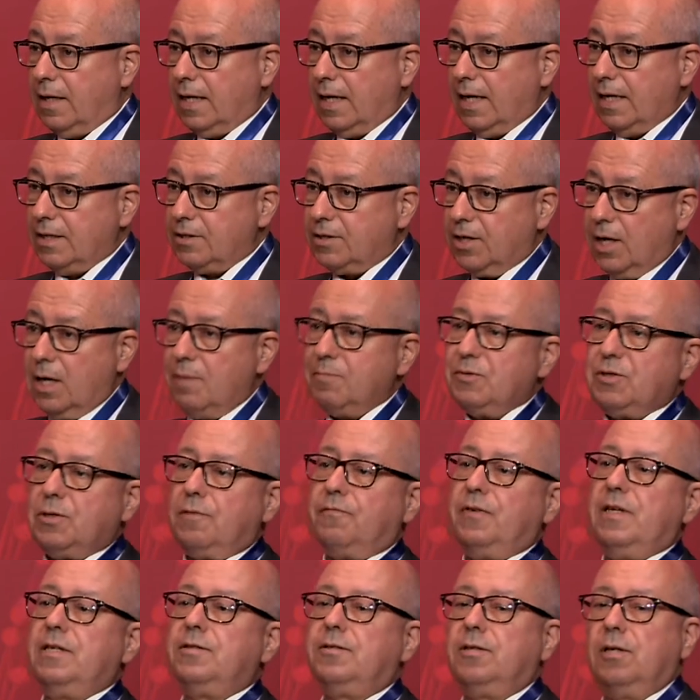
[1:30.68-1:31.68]
In terms
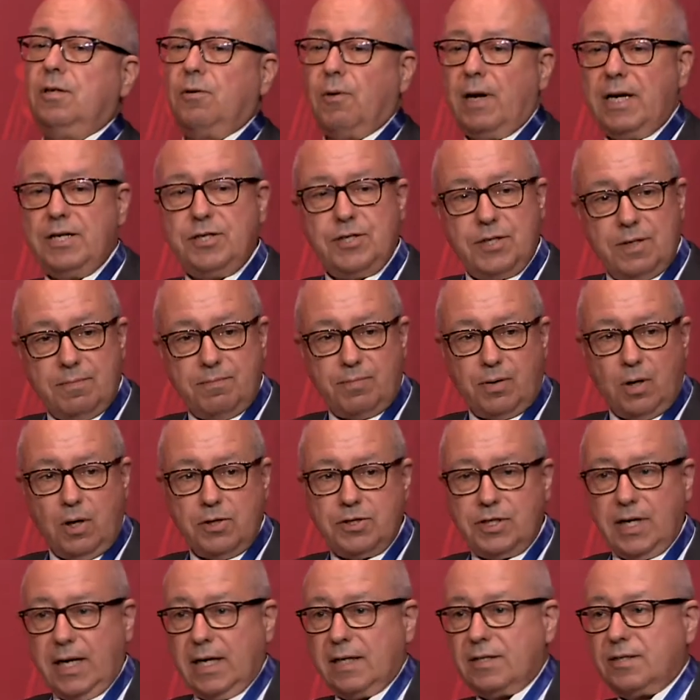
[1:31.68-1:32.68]
of integration
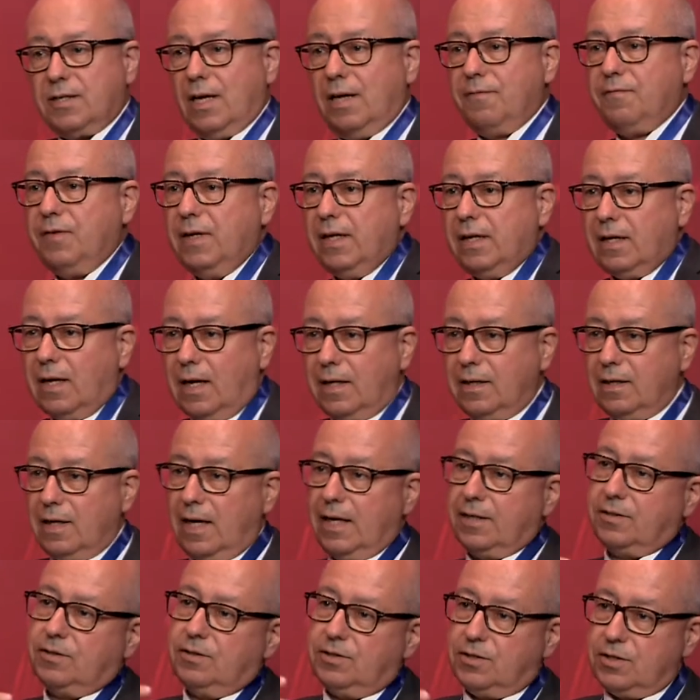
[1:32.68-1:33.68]
projects, I think I'd
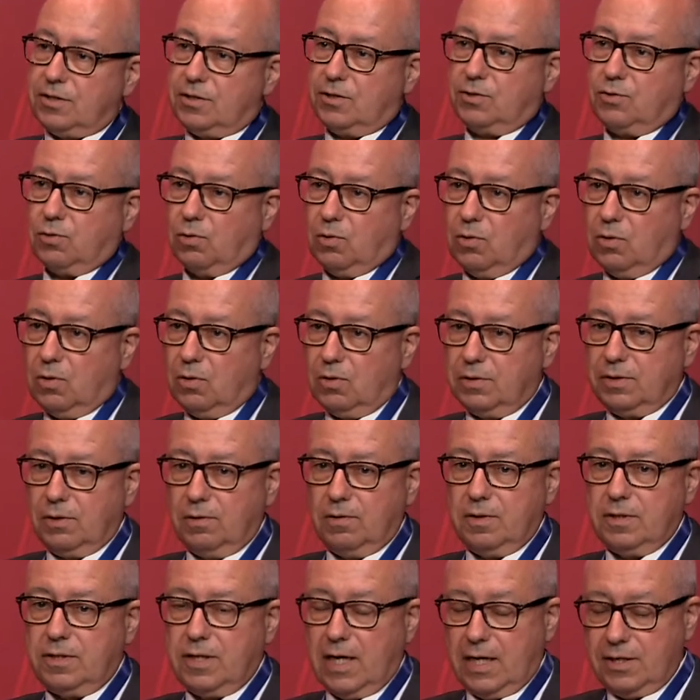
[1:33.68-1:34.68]
like to just draw
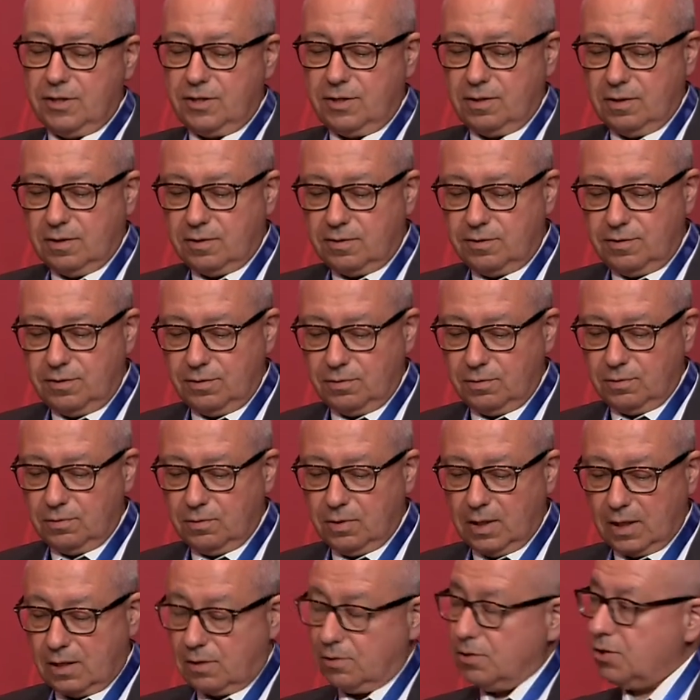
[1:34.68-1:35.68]
your attention
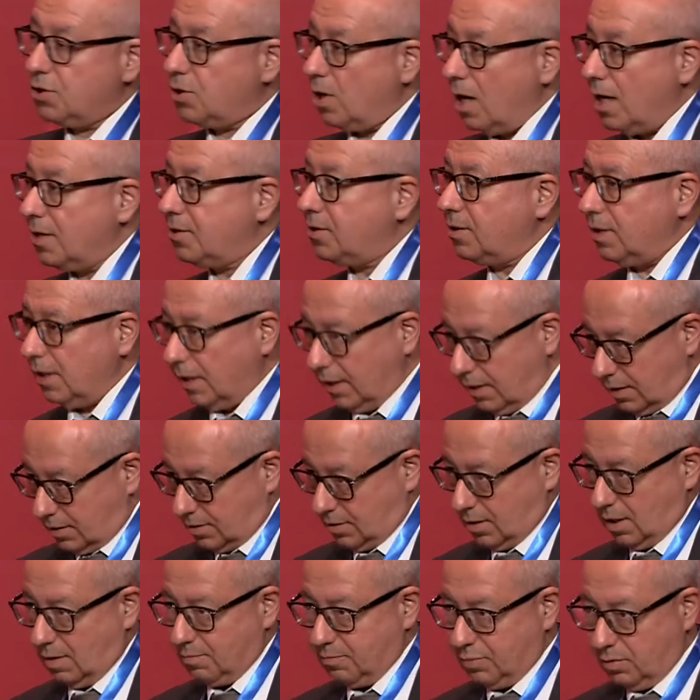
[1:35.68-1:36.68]
to a contrasting
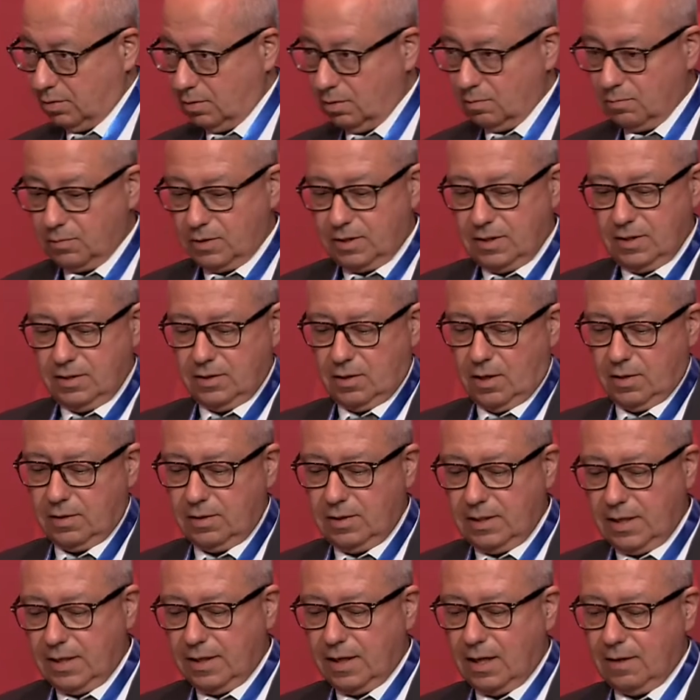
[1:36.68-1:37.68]
example, which is
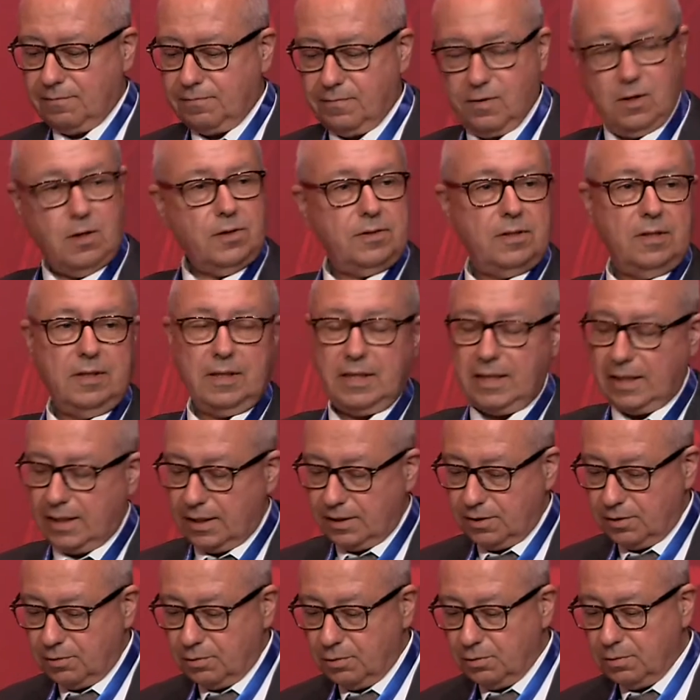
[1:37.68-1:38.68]
oddly enough not in the
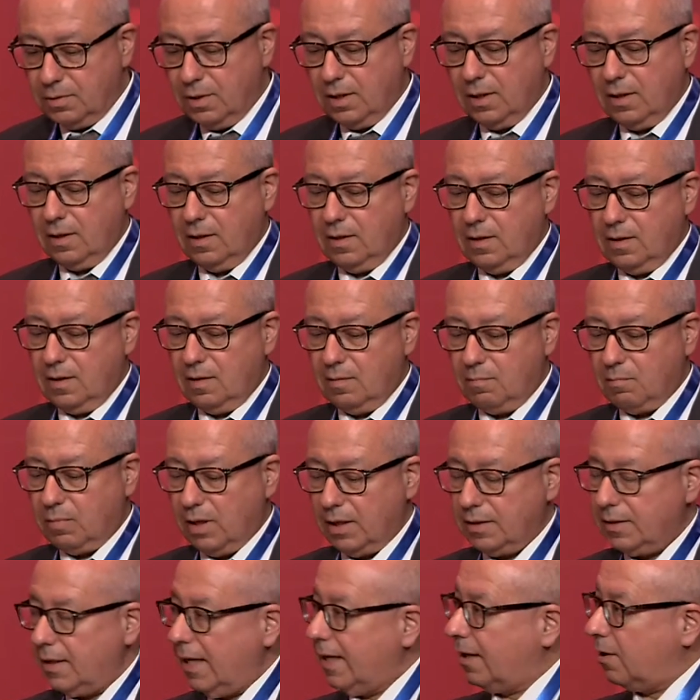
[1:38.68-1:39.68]
EU,
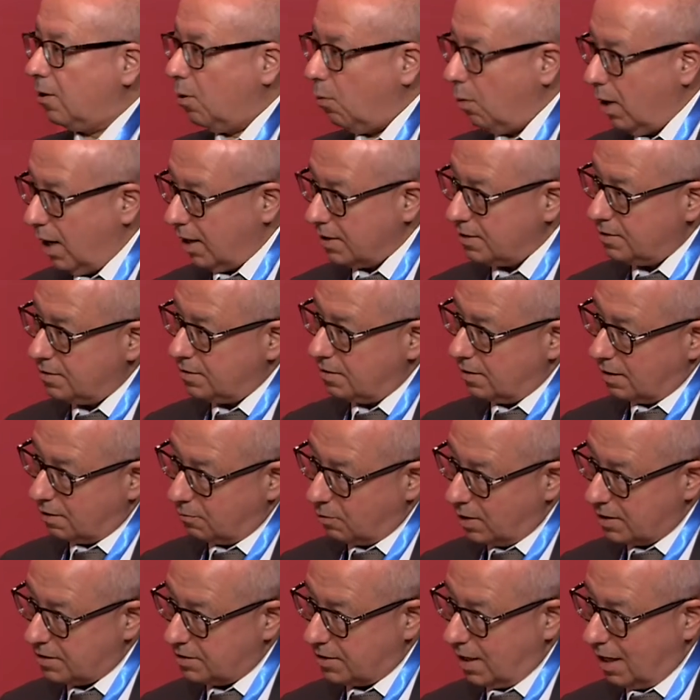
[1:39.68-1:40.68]
but ECOWAS in
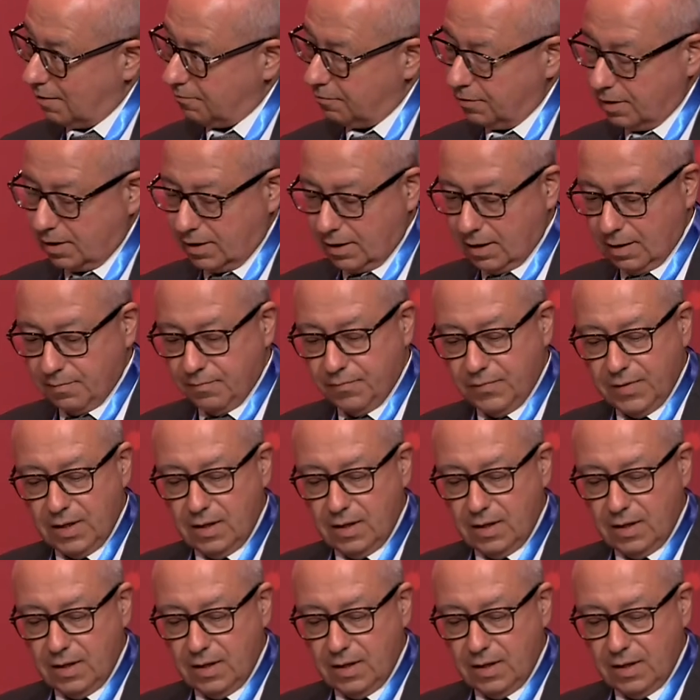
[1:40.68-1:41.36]
West Africa.